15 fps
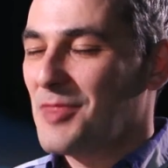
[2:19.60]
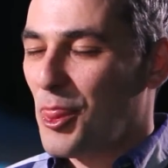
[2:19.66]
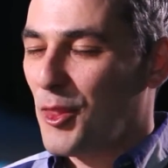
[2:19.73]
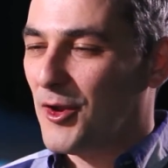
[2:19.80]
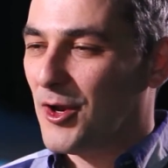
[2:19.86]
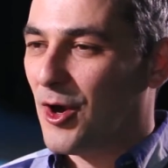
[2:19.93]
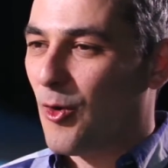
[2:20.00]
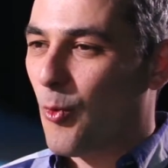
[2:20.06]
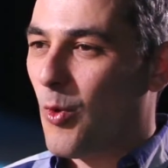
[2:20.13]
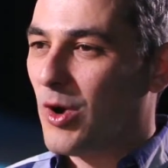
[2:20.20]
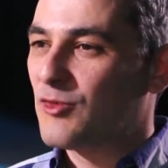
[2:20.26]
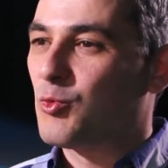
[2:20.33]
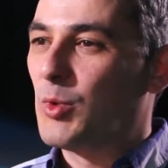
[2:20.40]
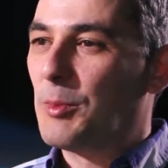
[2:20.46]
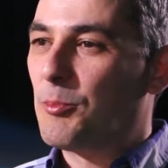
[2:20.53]

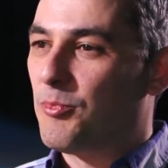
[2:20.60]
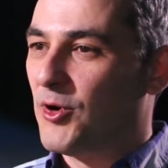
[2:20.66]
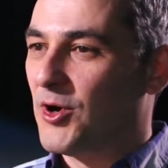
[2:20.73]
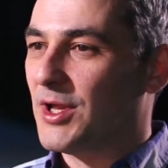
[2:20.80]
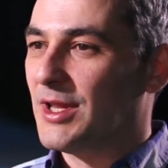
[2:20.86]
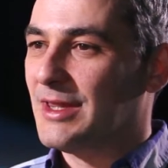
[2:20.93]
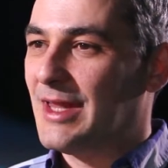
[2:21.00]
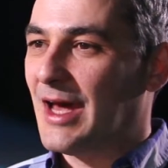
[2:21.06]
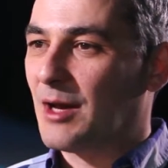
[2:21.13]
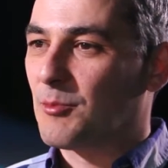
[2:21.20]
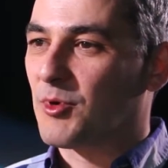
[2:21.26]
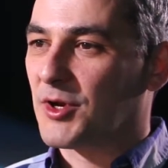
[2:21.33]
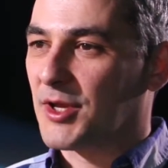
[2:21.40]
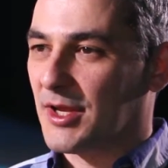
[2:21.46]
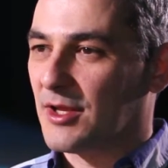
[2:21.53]
once we put that
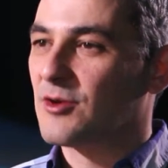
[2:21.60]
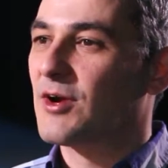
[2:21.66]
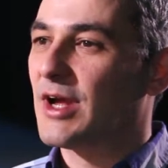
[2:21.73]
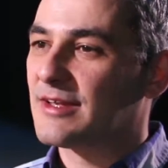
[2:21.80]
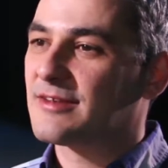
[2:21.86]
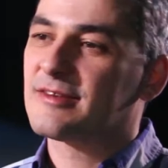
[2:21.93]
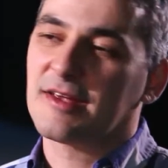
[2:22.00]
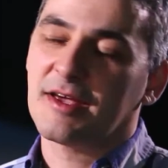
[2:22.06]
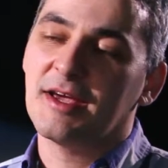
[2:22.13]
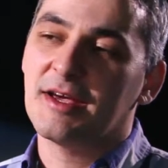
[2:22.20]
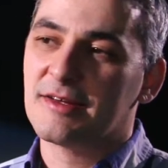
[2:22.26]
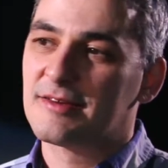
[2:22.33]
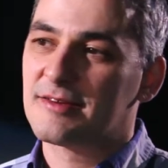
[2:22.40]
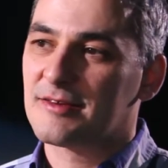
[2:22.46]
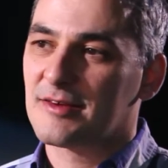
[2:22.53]
particular
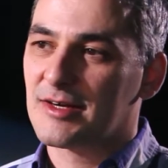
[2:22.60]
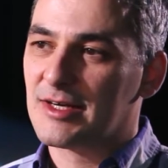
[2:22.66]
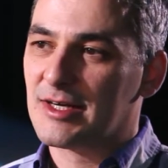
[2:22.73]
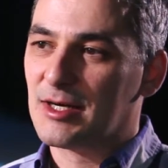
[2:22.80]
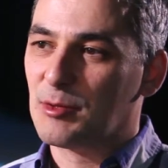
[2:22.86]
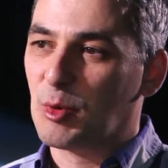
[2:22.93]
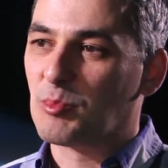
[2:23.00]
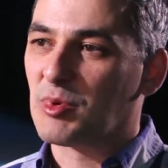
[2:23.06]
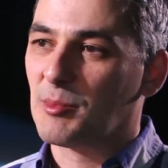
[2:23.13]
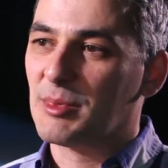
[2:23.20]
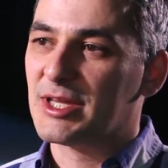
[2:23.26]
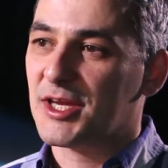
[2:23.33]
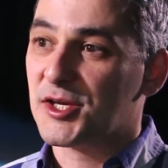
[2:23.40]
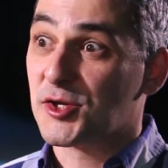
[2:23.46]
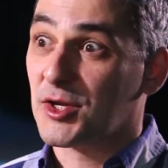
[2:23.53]
SSAS
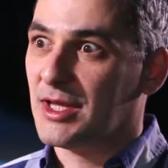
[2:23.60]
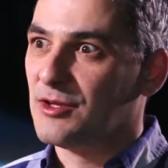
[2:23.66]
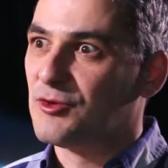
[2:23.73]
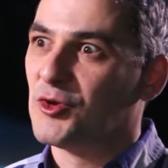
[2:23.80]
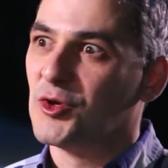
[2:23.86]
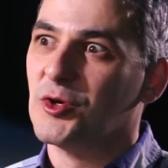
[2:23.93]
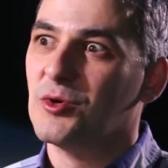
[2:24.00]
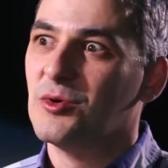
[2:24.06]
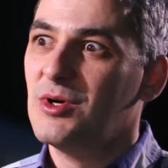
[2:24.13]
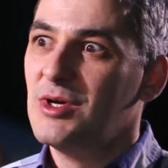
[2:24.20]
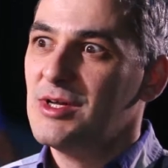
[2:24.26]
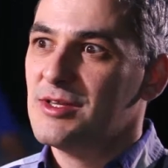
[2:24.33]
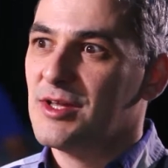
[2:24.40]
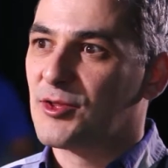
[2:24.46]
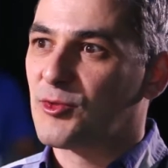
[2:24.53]
implementation into
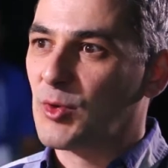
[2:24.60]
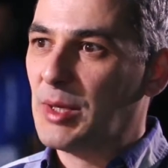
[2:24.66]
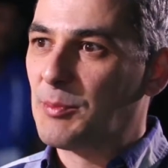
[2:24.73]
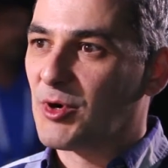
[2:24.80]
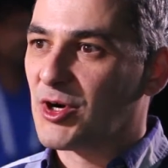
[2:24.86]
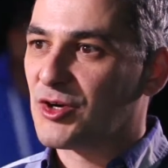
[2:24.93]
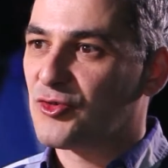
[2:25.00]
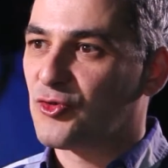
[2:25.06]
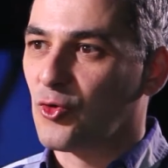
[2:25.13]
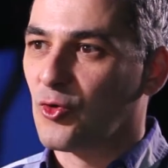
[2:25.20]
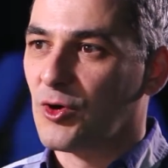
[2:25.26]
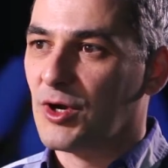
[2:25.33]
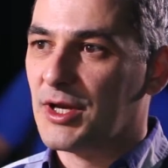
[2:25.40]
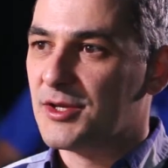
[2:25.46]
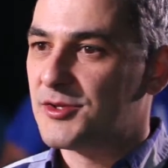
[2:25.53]
the 3PAR
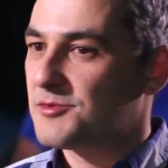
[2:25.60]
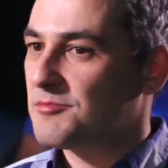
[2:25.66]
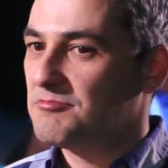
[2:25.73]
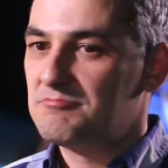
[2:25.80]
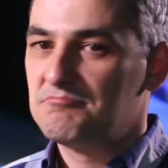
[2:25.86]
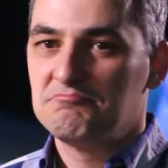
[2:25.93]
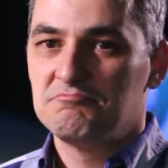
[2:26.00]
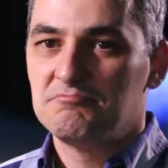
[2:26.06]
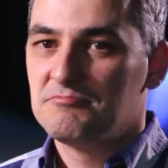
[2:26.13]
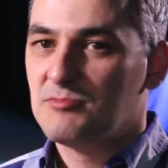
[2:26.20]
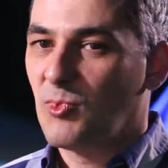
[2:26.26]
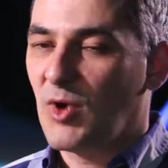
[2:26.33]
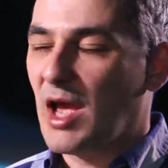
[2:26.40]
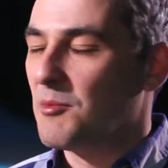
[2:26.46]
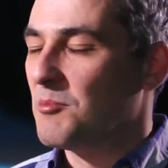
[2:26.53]
storage,
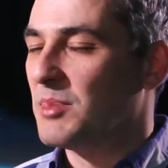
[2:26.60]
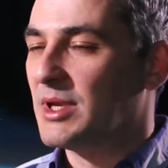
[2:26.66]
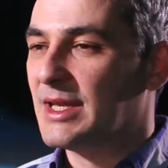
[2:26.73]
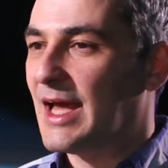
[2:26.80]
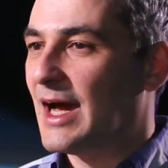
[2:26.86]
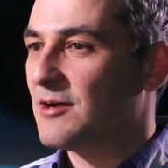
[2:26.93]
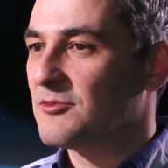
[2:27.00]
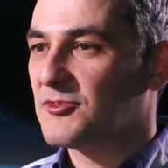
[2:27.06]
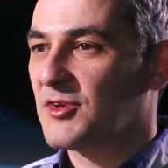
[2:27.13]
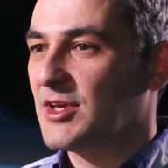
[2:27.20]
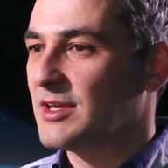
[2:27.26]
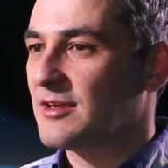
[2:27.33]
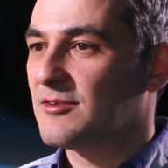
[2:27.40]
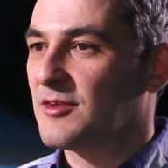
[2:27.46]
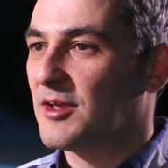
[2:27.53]
we haven't been down
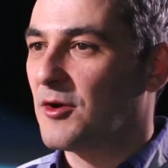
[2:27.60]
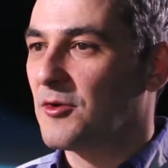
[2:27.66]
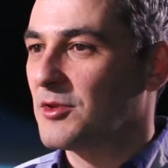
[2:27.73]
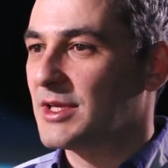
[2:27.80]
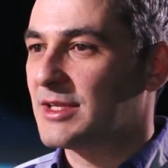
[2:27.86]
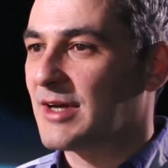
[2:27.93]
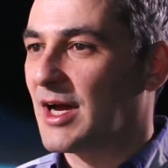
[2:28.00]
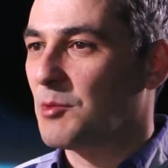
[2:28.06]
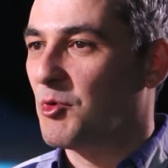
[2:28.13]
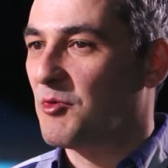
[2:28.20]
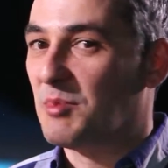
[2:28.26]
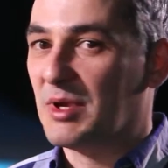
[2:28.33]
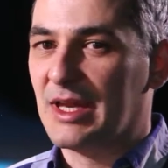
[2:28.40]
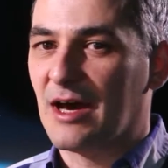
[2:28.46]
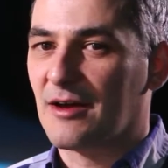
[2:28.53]
since. The only time we've
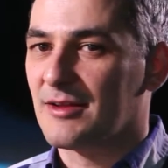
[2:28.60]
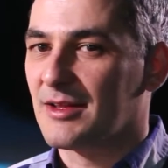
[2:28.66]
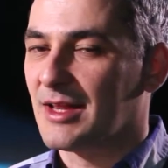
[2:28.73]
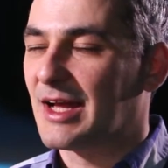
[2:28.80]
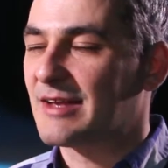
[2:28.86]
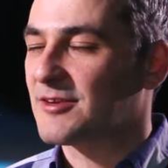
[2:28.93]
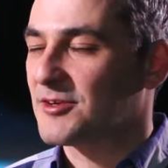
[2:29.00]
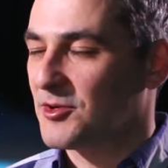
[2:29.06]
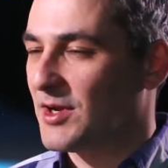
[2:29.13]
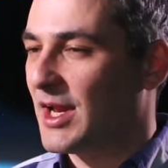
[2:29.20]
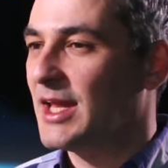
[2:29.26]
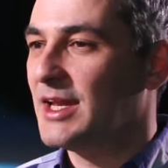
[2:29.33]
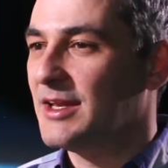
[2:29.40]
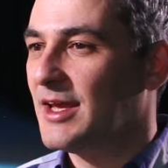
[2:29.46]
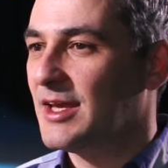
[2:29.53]
been down in the last
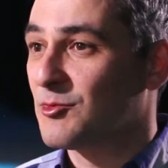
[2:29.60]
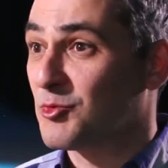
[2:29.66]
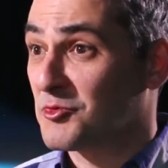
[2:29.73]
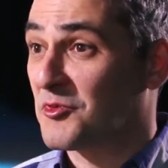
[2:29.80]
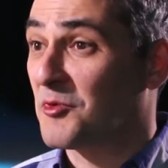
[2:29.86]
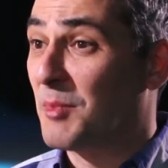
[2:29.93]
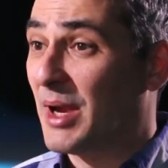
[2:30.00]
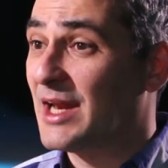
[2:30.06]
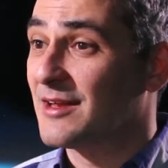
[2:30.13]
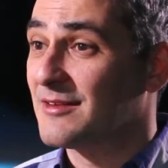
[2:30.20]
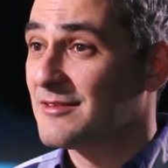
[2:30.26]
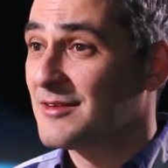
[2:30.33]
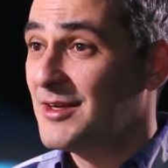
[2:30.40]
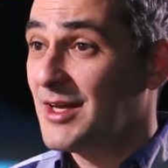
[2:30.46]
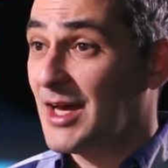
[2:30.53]
180 days was for
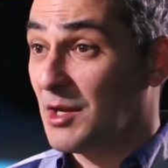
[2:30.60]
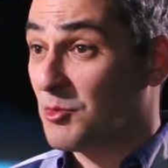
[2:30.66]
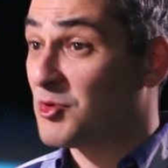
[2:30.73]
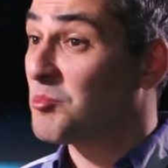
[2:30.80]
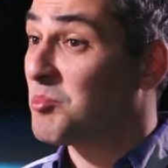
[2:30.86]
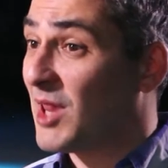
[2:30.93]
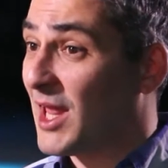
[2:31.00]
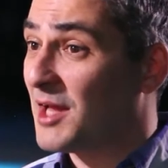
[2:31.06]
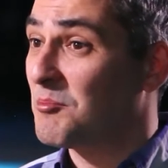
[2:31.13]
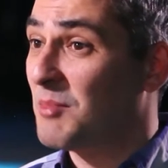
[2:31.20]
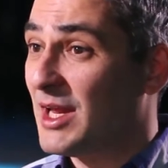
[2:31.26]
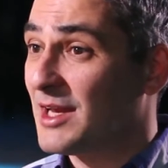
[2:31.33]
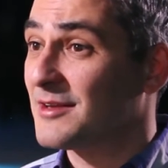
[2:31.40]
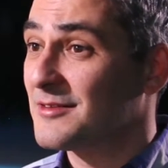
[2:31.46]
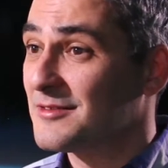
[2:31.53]
maintenance, and it was a planned
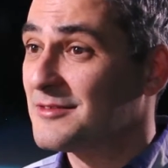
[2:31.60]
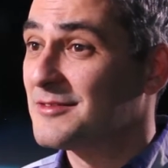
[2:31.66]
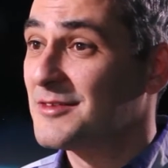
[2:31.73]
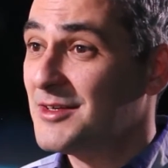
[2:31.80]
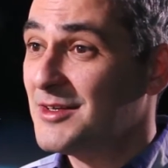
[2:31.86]
maintenance.